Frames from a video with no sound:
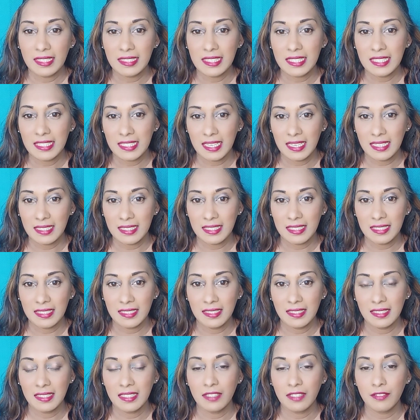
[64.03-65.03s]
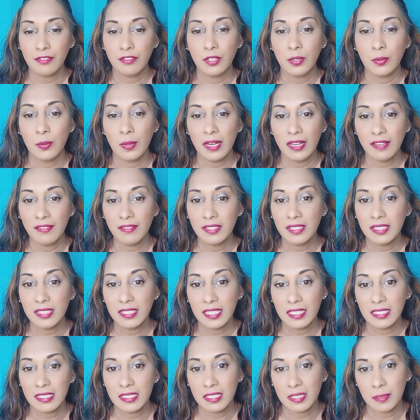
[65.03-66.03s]
get started, if you
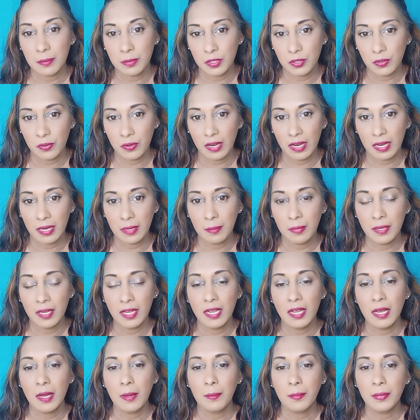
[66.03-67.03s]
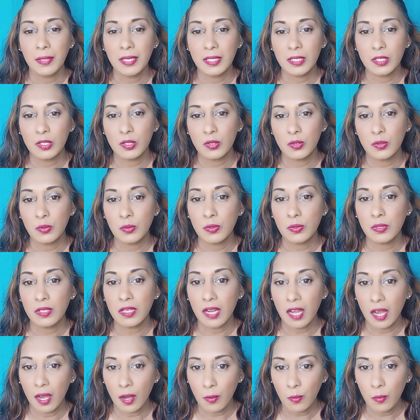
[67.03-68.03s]
haven't yet subscribed, please do
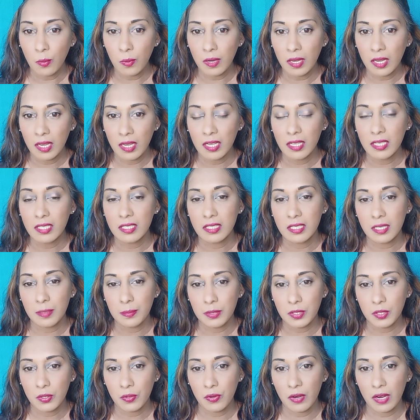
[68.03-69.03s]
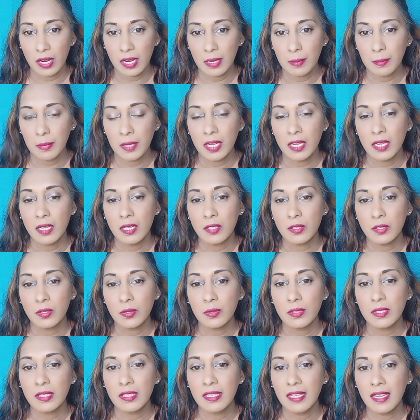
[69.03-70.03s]
now subscribe
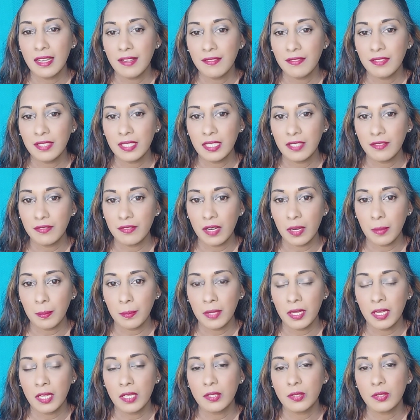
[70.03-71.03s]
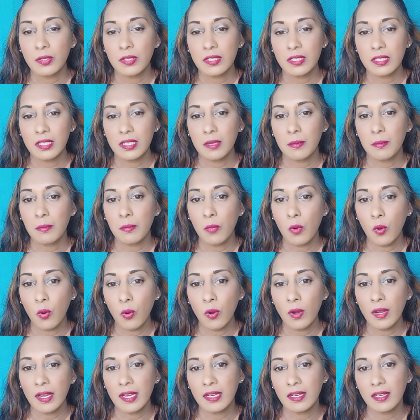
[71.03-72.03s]
to never give up, to see
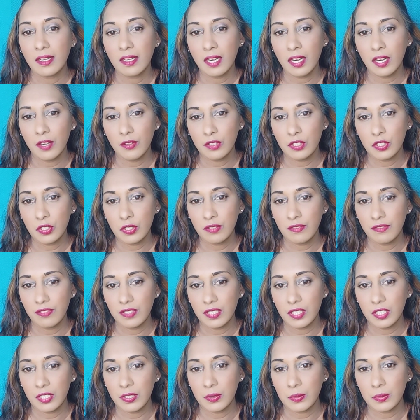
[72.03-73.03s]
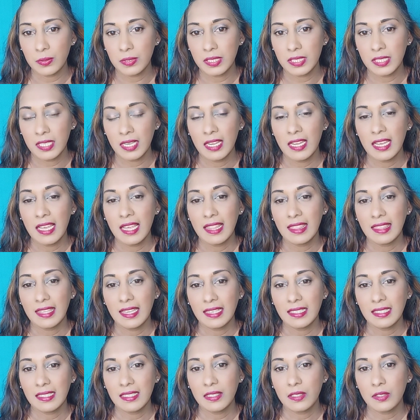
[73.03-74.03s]
more encouraging videos
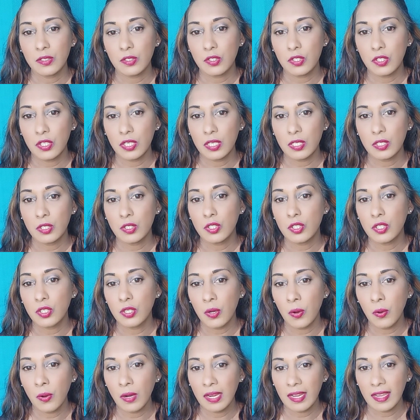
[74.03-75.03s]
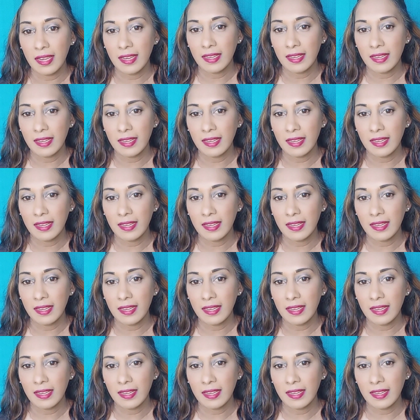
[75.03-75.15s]
that can change your